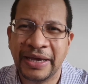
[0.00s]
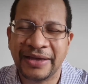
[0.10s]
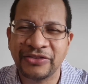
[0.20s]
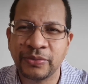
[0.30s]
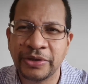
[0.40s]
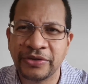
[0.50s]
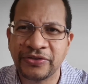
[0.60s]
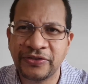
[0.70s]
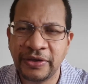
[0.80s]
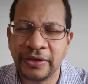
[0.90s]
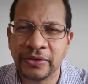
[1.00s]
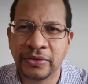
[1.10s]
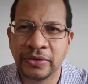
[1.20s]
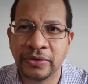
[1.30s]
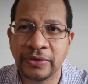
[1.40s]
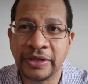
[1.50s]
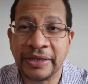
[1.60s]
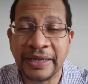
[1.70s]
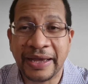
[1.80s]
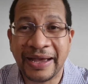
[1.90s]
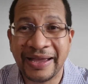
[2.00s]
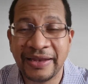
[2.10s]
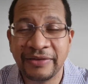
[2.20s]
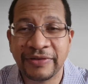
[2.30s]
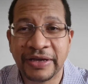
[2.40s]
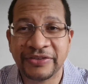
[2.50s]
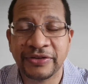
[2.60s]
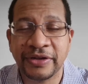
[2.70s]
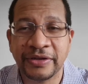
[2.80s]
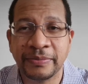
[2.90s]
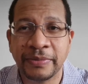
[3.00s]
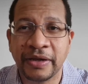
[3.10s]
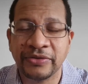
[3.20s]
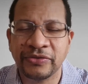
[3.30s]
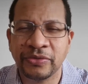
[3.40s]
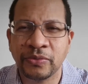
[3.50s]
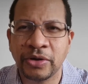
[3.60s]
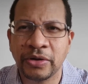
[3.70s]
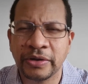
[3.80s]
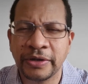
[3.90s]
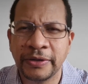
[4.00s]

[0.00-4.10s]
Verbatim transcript: as we are seeing occurring in highly vaccinated parts of the world.